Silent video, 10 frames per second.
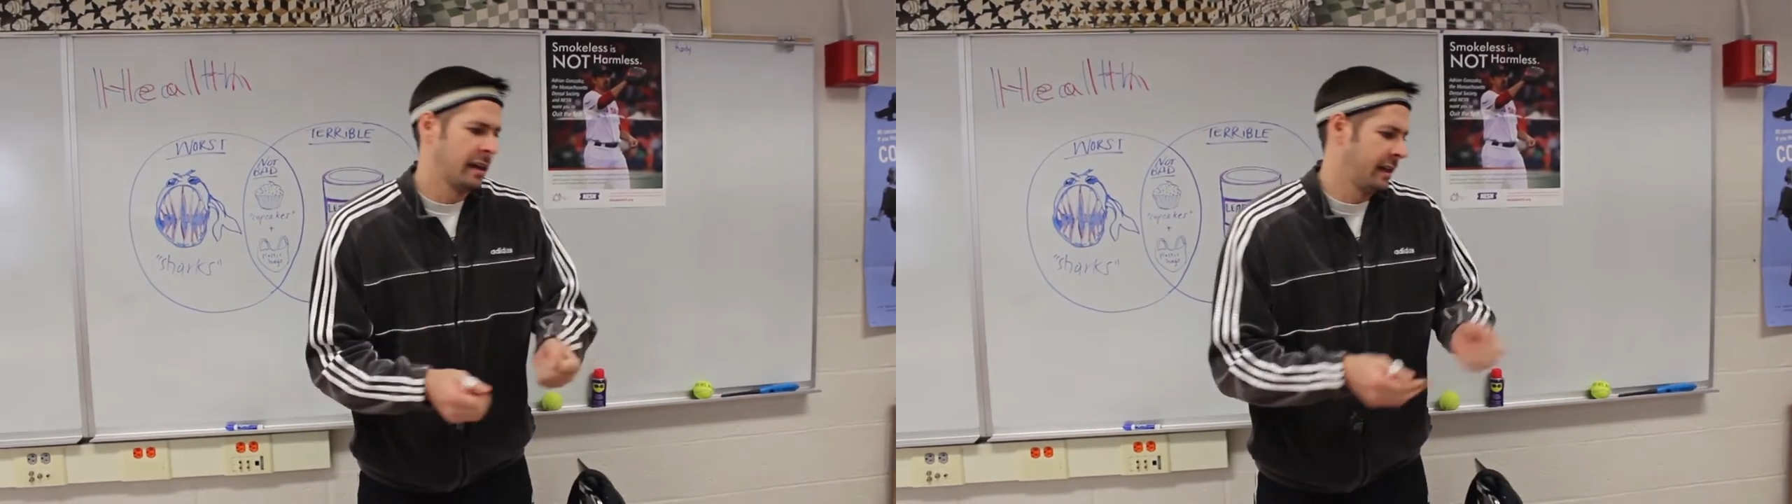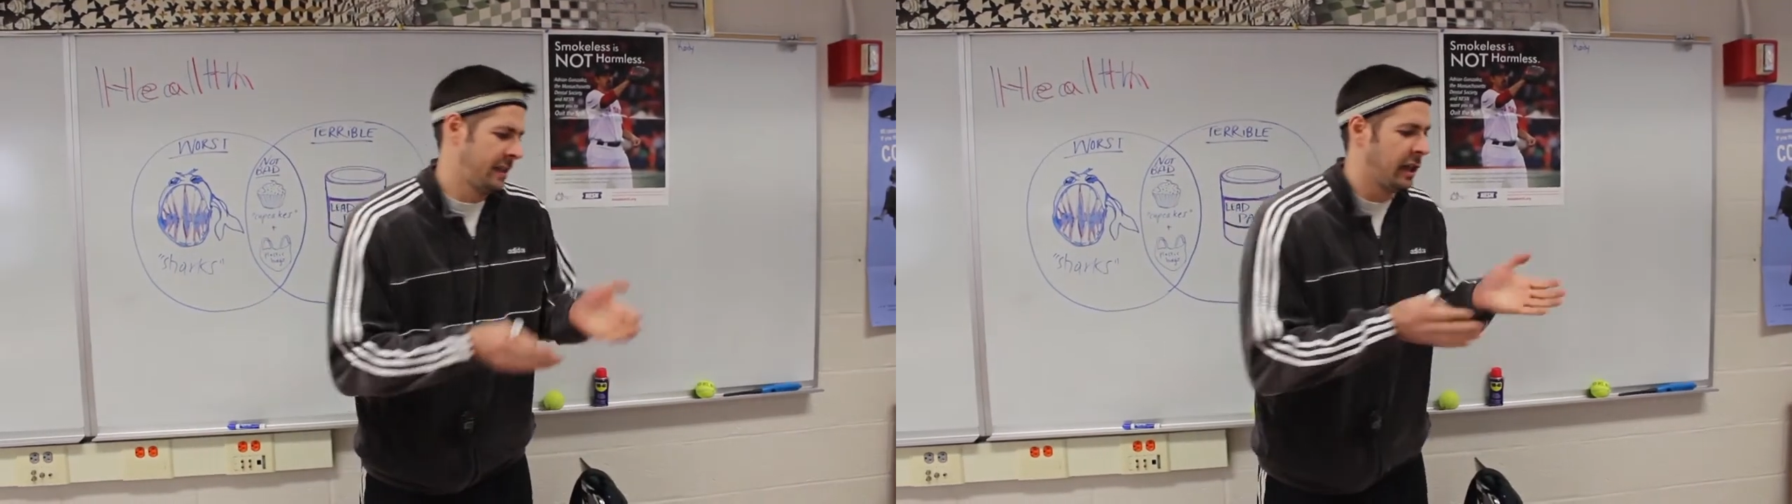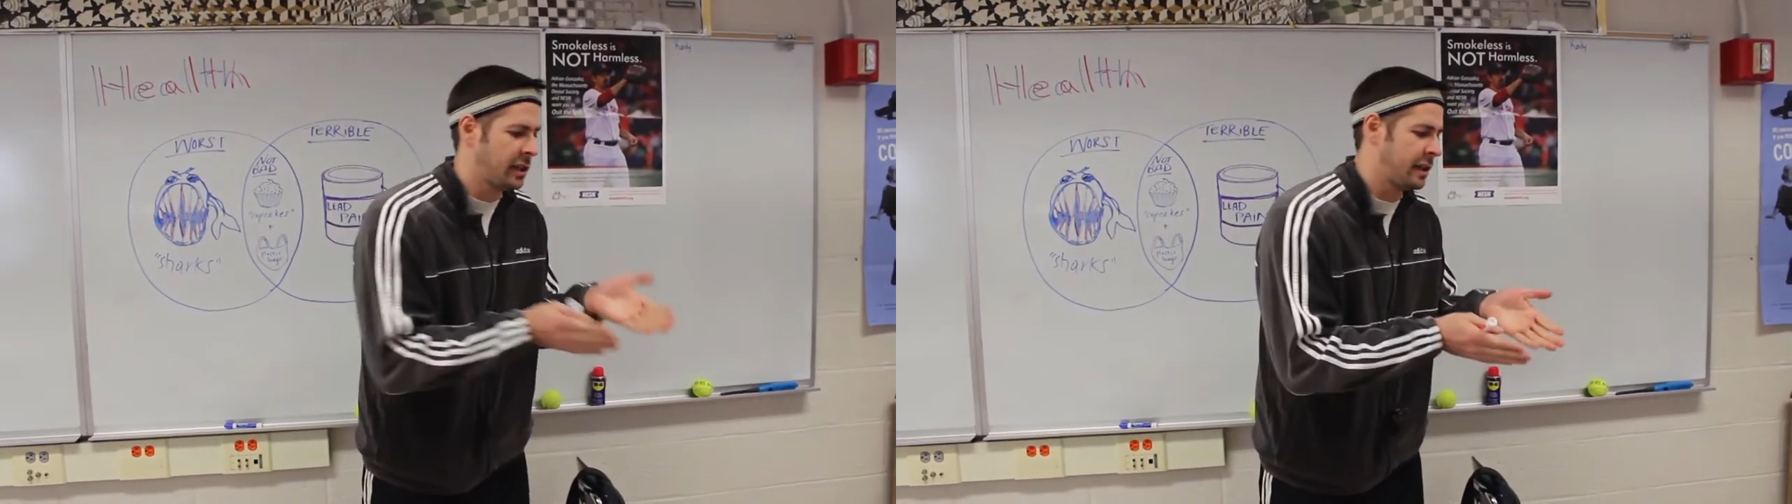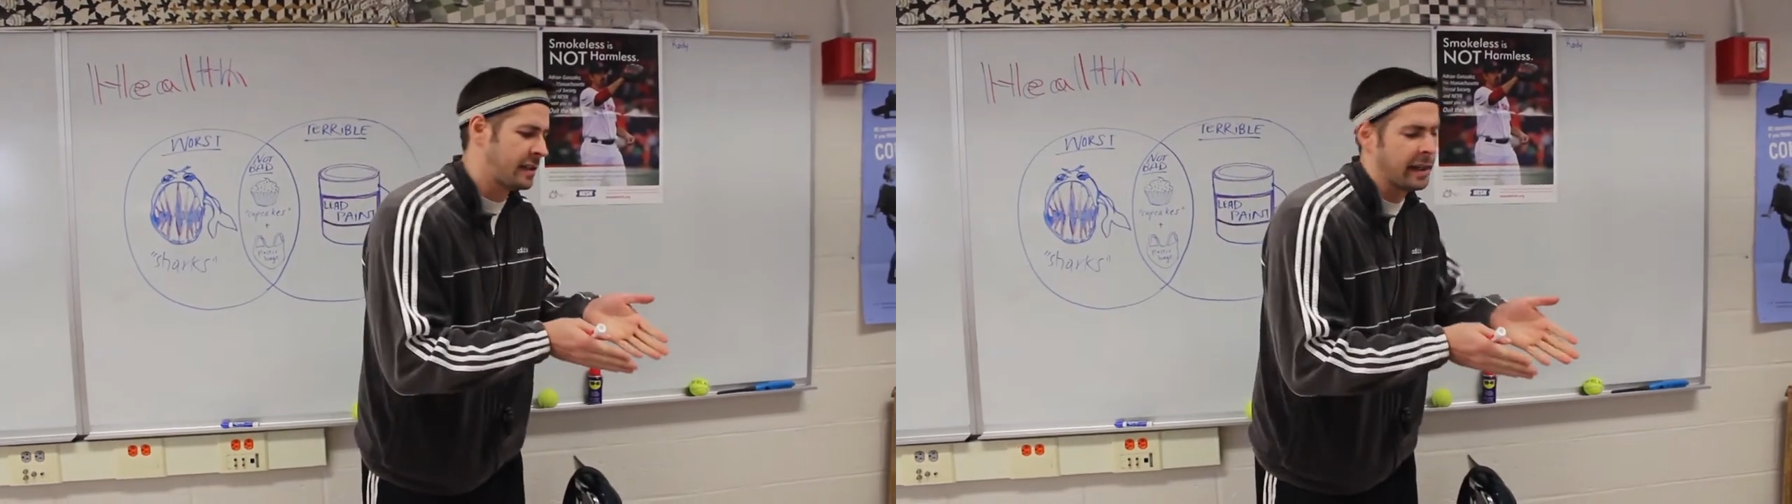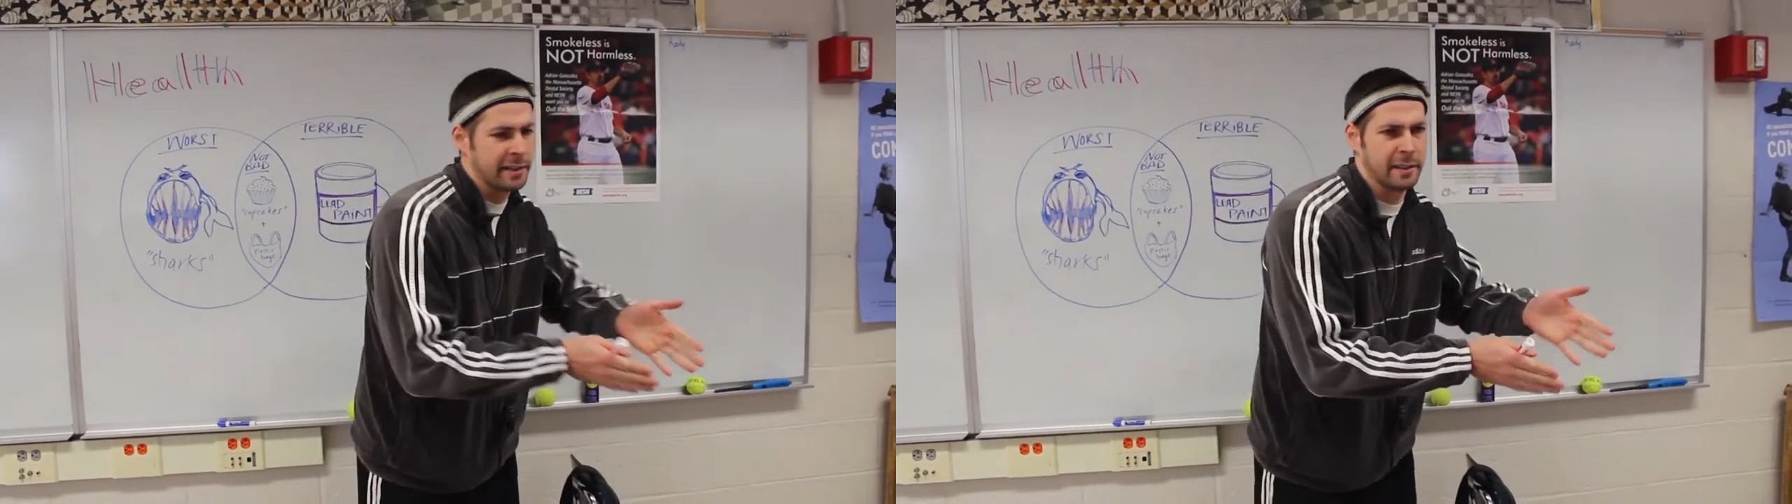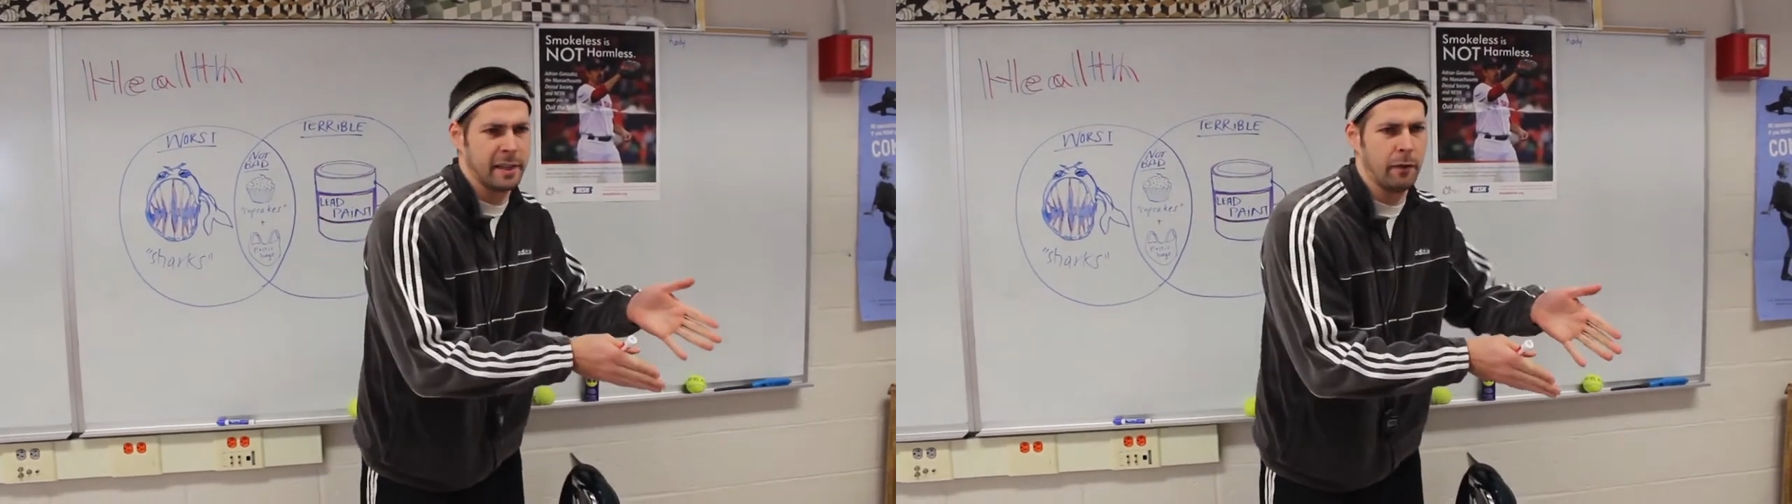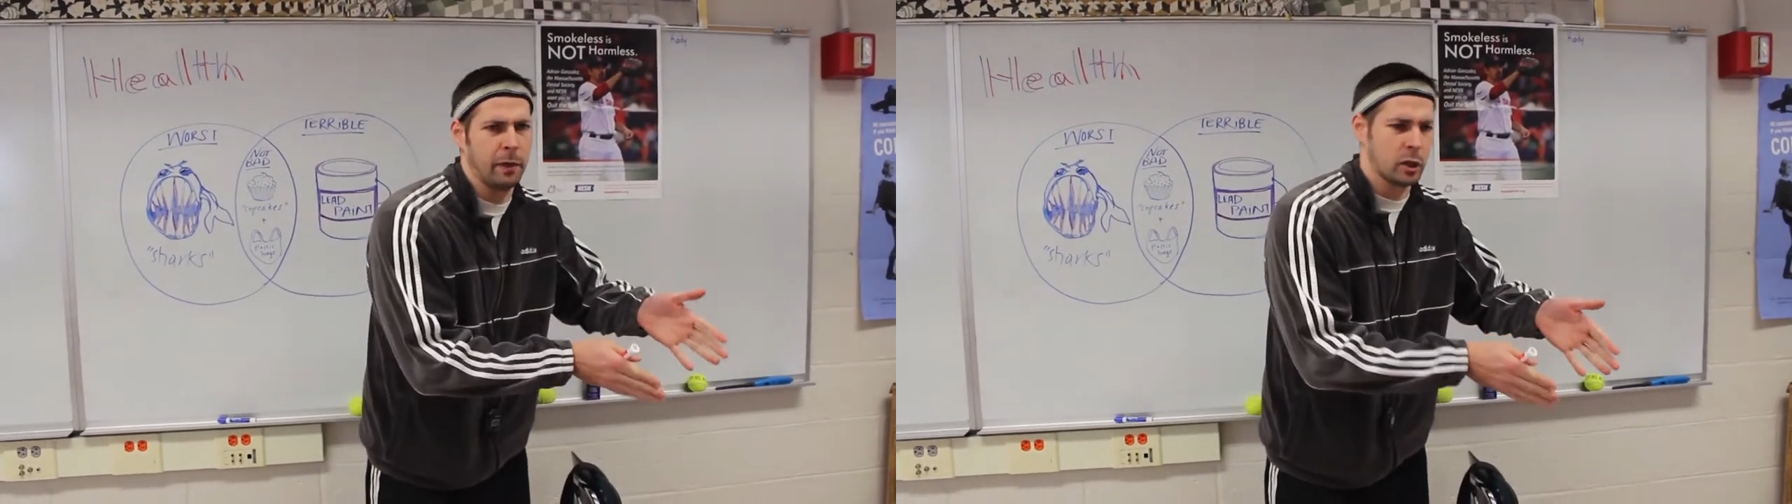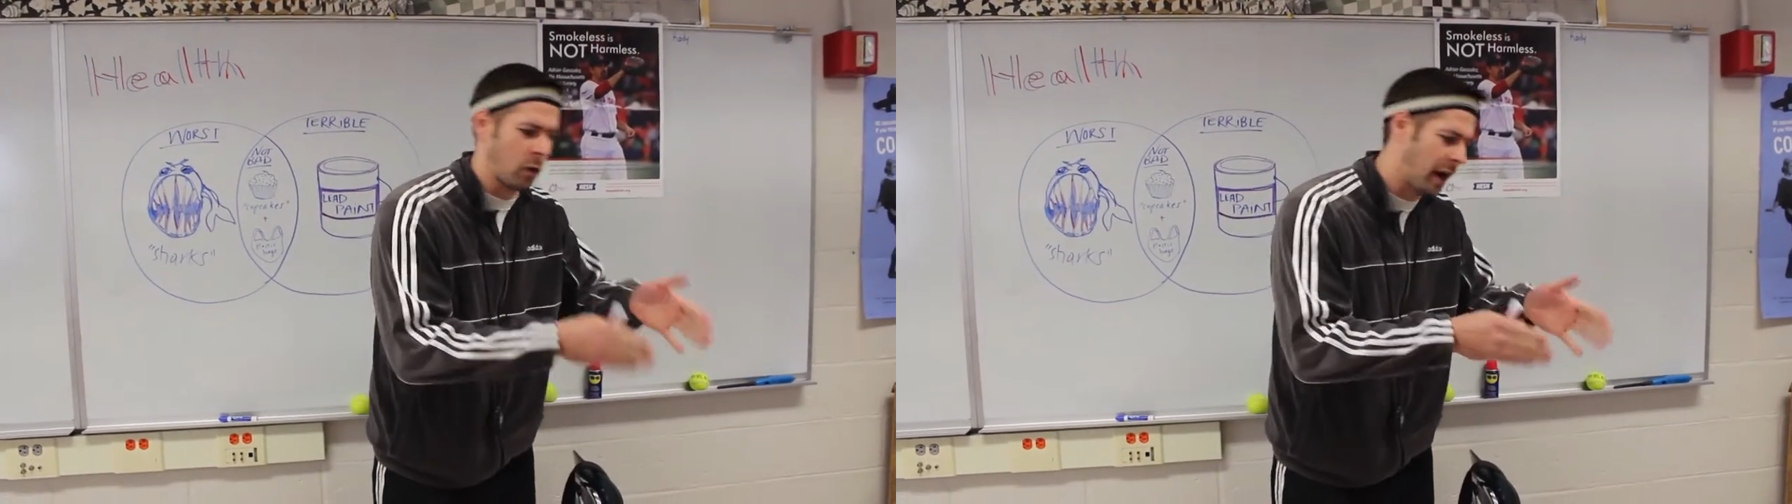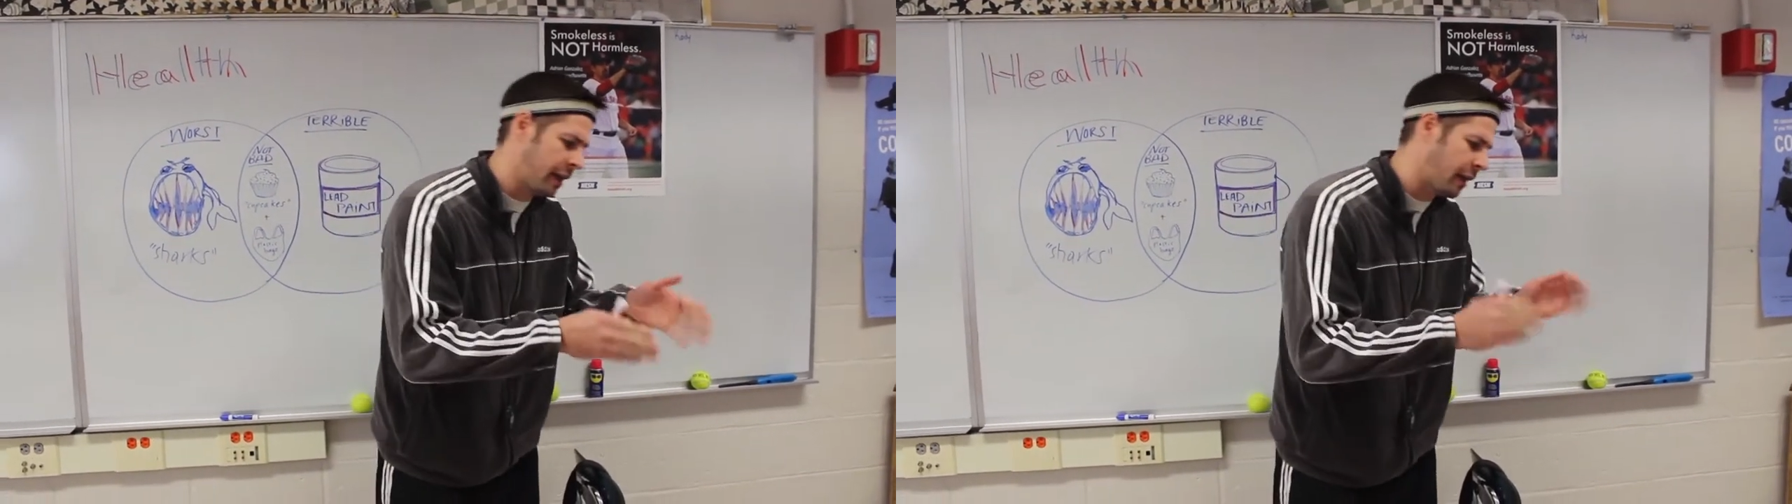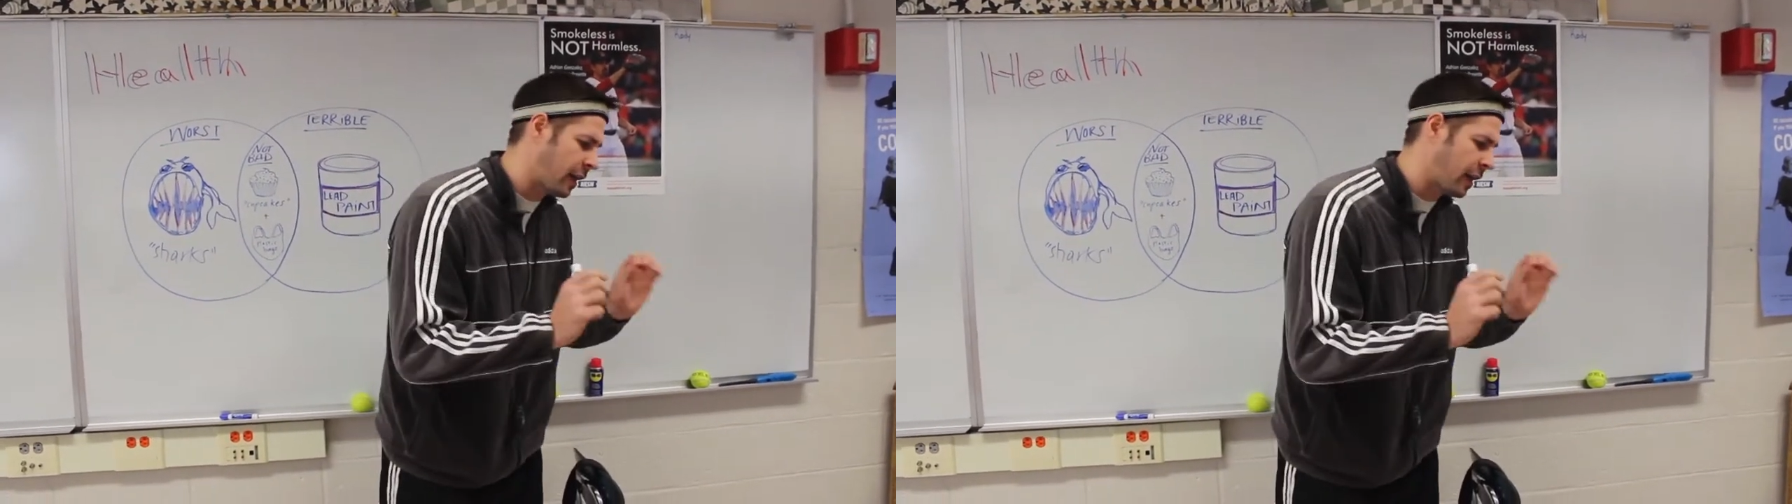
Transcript: is teaching a sensitivity training